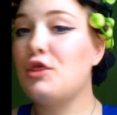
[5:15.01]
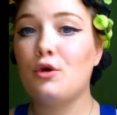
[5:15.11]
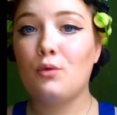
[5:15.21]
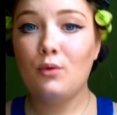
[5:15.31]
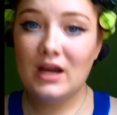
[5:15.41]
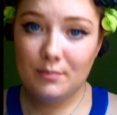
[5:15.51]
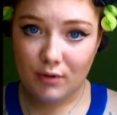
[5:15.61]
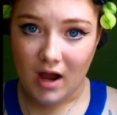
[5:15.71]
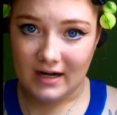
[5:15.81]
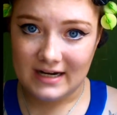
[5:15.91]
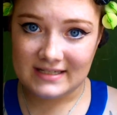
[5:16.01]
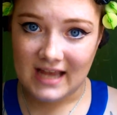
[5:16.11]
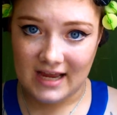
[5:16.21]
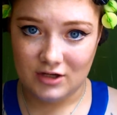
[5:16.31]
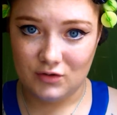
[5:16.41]
3 products
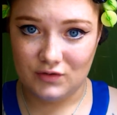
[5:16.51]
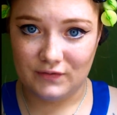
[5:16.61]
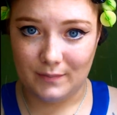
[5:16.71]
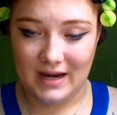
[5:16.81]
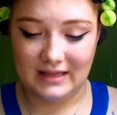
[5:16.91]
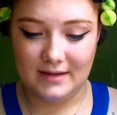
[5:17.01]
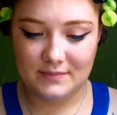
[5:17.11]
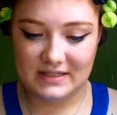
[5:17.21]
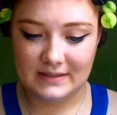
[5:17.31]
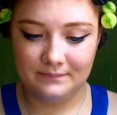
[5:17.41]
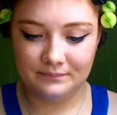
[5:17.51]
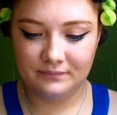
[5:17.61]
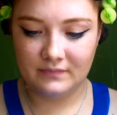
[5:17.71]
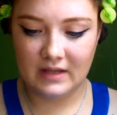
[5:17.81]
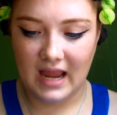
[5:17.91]
I use for my lips.
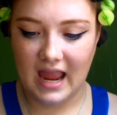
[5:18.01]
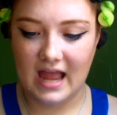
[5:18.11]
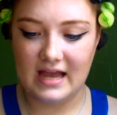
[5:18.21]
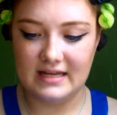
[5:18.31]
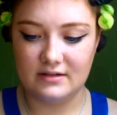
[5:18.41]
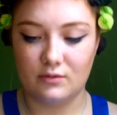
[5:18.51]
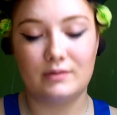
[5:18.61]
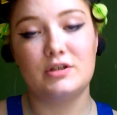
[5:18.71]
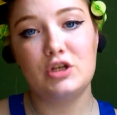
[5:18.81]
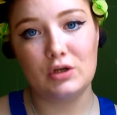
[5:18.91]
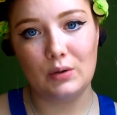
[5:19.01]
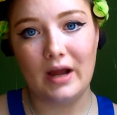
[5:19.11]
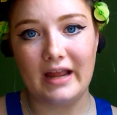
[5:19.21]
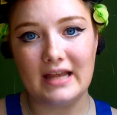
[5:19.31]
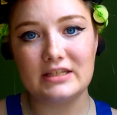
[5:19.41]
Or 2,
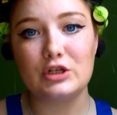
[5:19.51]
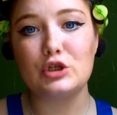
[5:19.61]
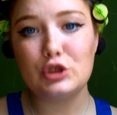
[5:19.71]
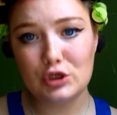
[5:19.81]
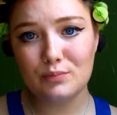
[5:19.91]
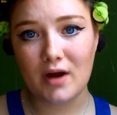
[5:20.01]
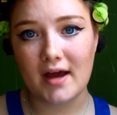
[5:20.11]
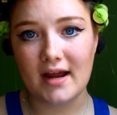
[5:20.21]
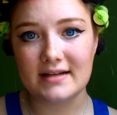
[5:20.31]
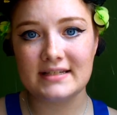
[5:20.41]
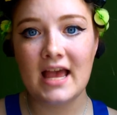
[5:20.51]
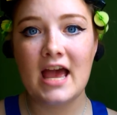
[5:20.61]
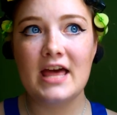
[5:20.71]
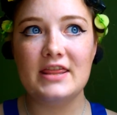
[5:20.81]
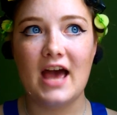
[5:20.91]
I guess. There's 2 products
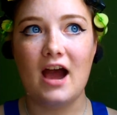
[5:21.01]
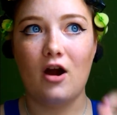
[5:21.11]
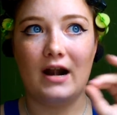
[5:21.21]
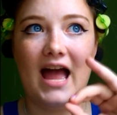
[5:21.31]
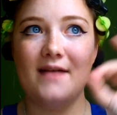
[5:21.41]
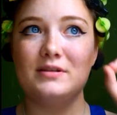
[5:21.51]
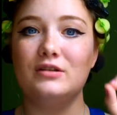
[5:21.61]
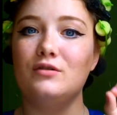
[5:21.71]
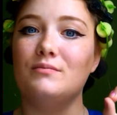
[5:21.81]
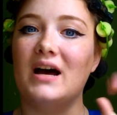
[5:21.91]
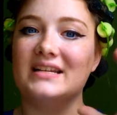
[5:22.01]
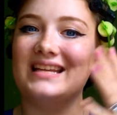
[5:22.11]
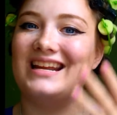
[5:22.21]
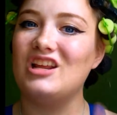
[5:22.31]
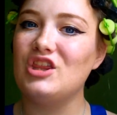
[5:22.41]
that are an absolute
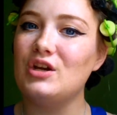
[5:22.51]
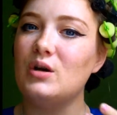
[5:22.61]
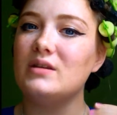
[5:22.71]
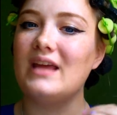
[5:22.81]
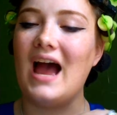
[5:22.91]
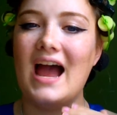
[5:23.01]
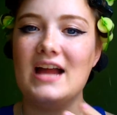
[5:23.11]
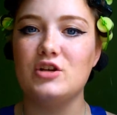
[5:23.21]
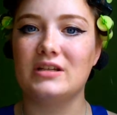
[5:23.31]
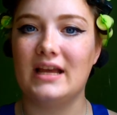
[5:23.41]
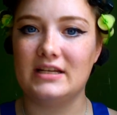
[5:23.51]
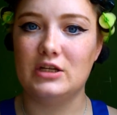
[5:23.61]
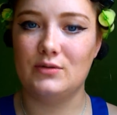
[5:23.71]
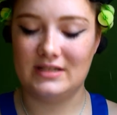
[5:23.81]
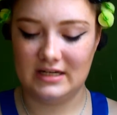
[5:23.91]
must, and a 3rd that I just like to
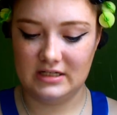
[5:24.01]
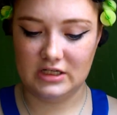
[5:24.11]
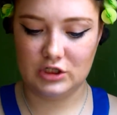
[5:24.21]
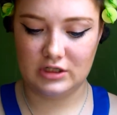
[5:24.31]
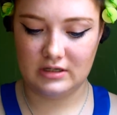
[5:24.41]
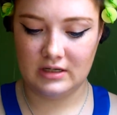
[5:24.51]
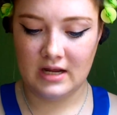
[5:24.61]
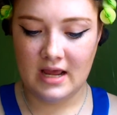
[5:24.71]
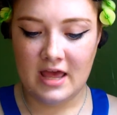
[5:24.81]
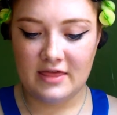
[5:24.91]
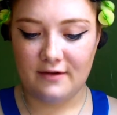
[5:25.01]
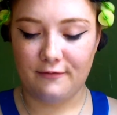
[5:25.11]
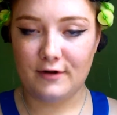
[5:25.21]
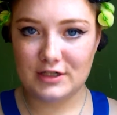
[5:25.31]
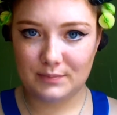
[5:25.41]
do as an addition. The
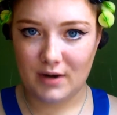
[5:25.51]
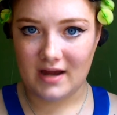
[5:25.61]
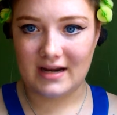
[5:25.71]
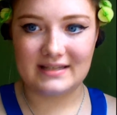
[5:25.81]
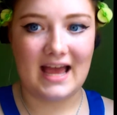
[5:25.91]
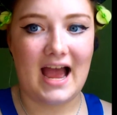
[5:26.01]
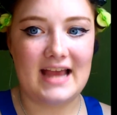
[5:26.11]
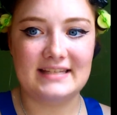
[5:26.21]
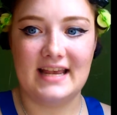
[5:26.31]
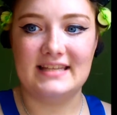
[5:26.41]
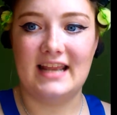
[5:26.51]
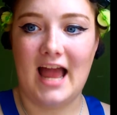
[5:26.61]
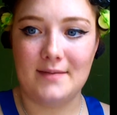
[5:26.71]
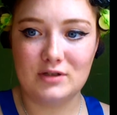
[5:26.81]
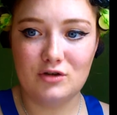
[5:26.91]
first product that I say is an
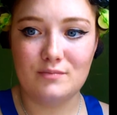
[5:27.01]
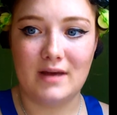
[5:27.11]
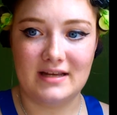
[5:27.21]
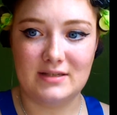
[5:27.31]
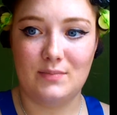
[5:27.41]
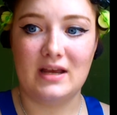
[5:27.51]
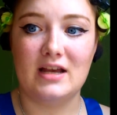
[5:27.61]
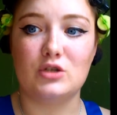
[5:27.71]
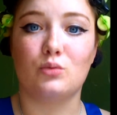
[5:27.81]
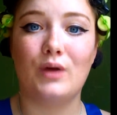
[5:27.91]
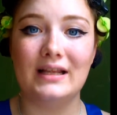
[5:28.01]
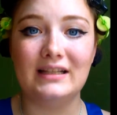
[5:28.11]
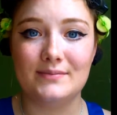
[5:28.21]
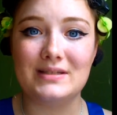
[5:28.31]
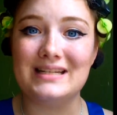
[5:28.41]
absolute must because
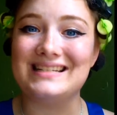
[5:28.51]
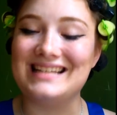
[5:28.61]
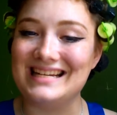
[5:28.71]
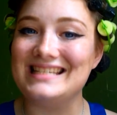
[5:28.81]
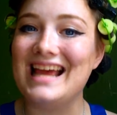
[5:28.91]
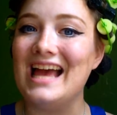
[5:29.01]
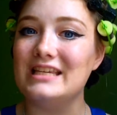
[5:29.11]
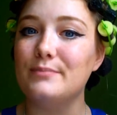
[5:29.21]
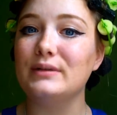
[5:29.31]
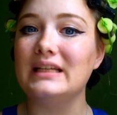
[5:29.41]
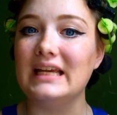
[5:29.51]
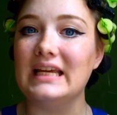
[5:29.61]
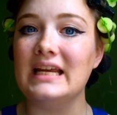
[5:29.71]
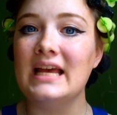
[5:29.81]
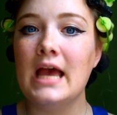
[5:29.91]
red lipstick does tend to
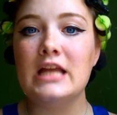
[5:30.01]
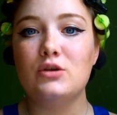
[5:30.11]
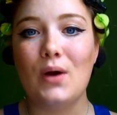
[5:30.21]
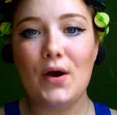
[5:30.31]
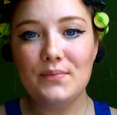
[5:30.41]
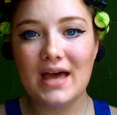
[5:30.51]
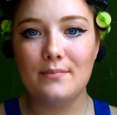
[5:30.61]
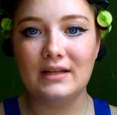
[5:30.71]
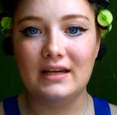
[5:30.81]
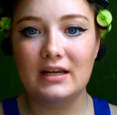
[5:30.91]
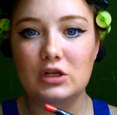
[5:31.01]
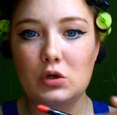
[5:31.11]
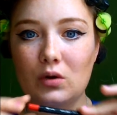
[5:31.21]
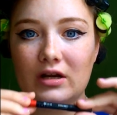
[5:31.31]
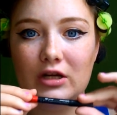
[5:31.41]
bleed. To help that bleeding,
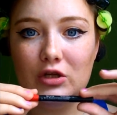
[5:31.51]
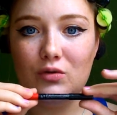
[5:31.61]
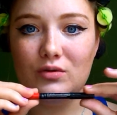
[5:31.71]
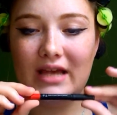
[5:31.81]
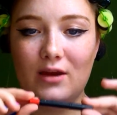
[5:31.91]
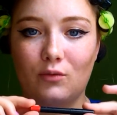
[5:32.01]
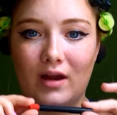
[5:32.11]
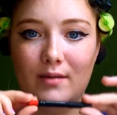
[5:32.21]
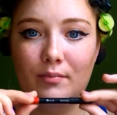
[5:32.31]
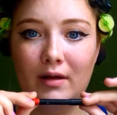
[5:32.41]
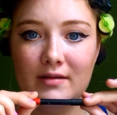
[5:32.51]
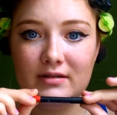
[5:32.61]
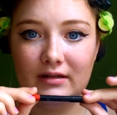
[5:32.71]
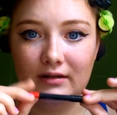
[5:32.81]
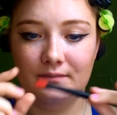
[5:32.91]
you're going to use a red
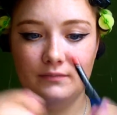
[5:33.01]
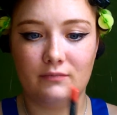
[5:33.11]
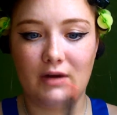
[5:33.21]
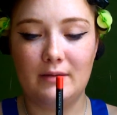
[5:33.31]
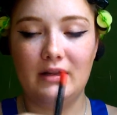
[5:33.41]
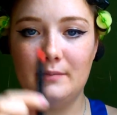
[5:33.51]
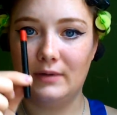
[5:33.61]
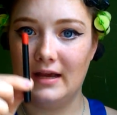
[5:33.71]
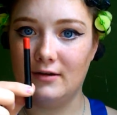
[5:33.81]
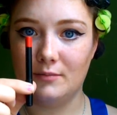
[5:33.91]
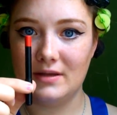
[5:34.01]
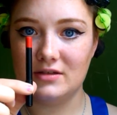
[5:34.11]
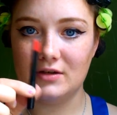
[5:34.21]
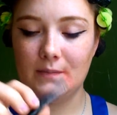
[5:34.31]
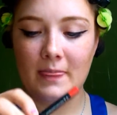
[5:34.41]
pencil, red lip liner
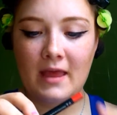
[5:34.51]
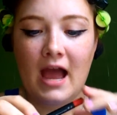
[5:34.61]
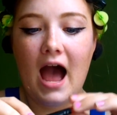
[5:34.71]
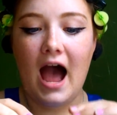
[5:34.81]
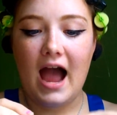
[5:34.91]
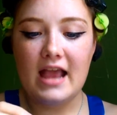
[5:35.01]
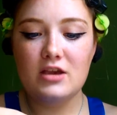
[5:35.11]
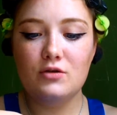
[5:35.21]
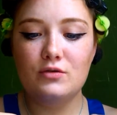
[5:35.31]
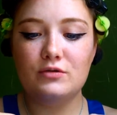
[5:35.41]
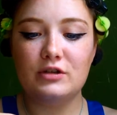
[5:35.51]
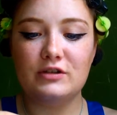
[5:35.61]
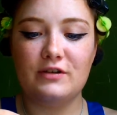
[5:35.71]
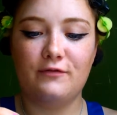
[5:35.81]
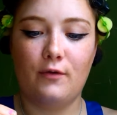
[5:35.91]
pencil. I use
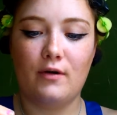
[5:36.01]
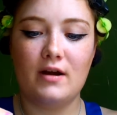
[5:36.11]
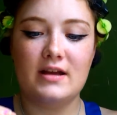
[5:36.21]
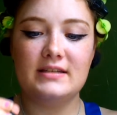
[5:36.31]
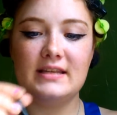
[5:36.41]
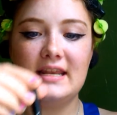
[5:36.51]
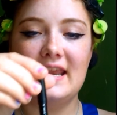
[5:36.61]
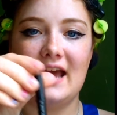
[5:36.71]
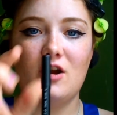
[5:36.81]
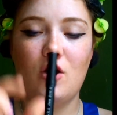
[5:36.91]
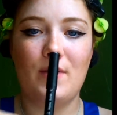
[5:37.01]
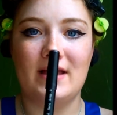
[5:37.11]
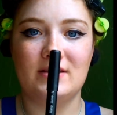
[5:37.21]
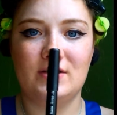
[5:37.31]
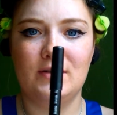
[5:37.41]
Sephora's Nano
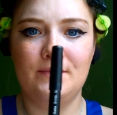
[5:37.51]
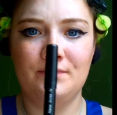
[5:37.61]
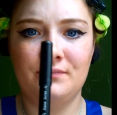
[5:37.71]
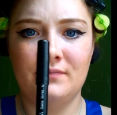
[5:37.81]
Pencil